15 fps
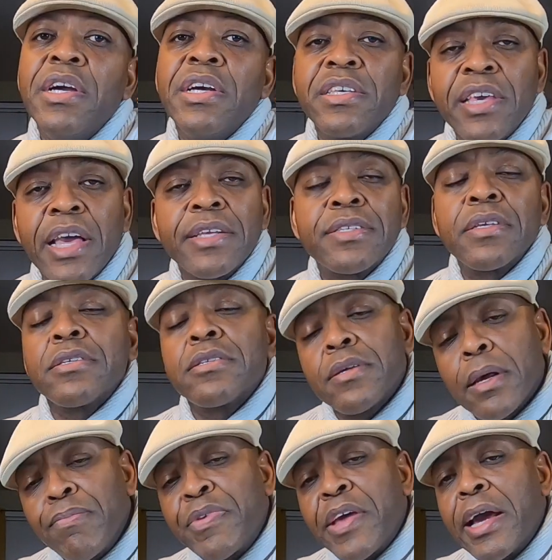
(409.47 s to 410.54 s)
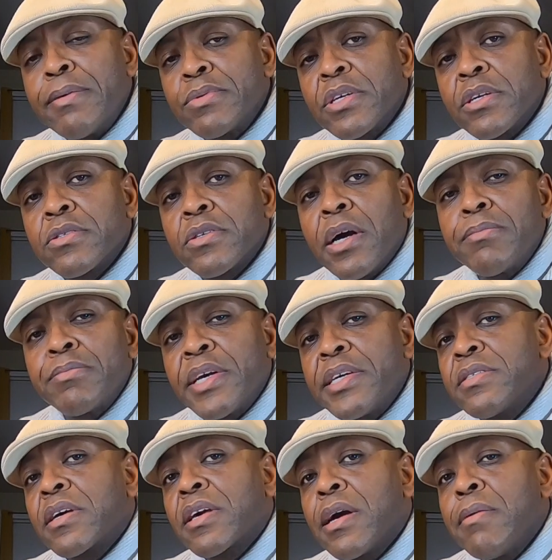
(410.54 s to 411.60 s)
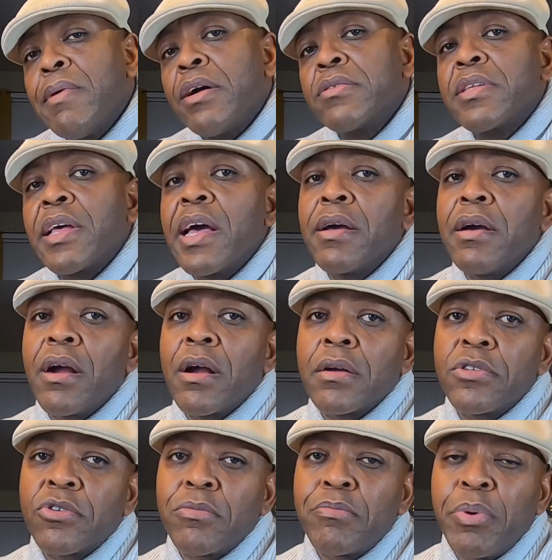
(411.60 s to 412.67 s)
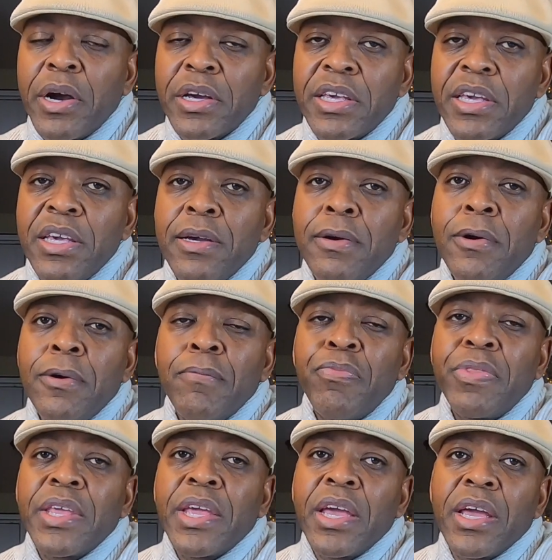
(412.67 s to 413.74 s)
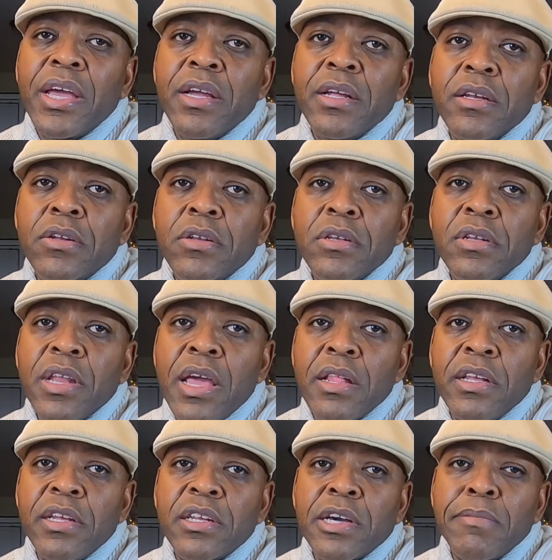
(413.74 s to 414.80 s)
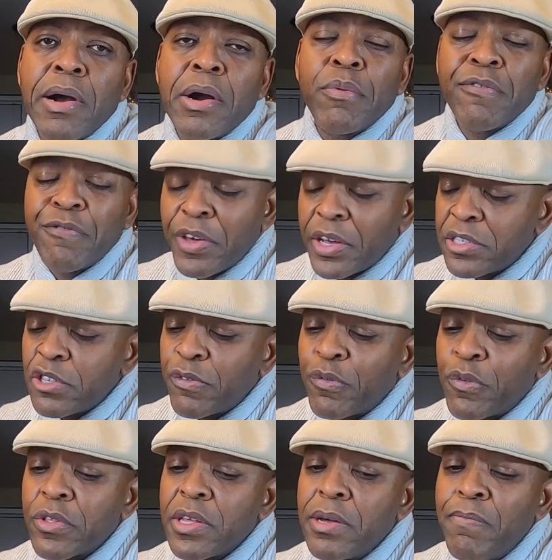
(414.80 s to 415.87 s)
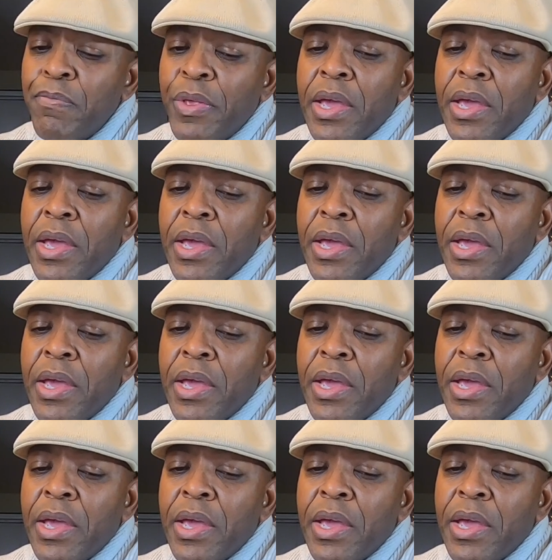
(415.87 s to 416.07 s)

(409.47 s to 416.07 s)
Yes, sometimes there's updates that come out that are a little buggy and they need to come out with fixes for them.